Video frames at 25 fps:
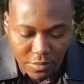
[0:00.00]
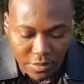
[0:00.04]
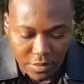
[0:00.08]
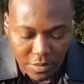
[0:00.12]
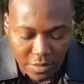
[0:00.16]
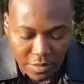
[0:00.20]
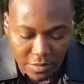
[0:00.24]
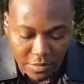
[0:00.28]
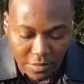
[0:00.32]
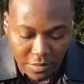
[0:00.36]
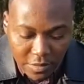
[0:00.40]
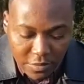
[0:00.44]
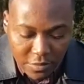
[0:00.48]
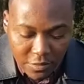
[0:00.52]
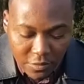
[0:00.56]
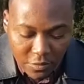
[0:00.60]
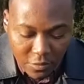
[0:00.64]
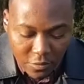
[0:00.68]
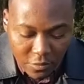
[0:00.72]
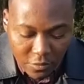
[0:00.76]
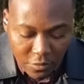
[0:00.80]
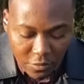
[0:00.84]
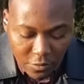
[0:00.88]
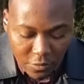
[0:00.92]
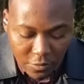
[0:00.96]
And that's
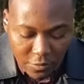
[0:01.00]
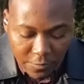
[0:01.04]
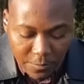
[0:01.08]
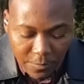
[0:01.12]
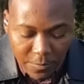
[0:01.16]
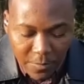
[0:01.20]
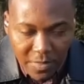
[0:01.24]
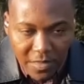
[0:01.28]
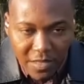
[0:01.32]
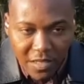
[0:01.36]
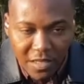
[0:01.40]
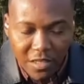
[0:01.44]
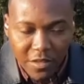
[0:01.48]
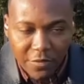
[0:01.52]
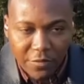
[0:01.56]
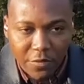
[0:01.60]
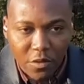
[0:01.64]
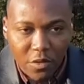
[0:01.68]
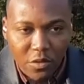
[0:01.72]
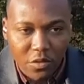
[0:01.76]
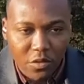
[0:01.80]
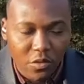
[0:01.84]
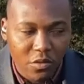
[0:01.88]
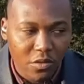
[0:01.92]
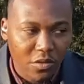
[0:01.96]
turned on. And if I
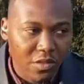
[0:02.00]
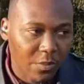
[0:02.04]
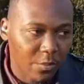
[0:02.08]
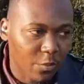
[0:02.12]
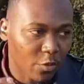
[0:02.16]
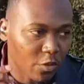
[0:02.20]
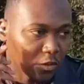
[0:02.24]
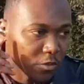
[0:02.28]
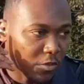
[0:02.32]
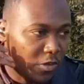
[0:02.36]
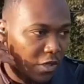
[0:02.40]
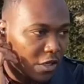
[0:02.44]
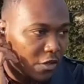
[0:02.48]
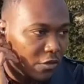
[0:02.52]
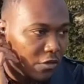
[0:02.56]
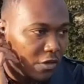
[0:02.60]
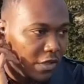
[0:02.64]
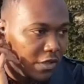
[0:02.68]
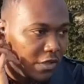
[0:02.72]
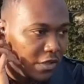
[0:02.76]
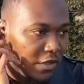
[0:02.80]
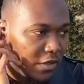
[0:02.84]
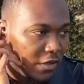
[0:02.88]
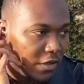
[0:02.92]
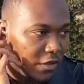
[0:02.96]
was to tap on my
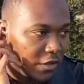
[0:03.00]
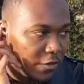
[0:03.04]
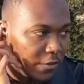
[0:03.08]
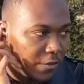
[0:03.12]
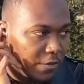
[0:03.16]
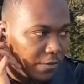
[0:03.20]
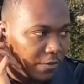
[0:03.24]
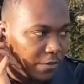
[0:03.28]
right here,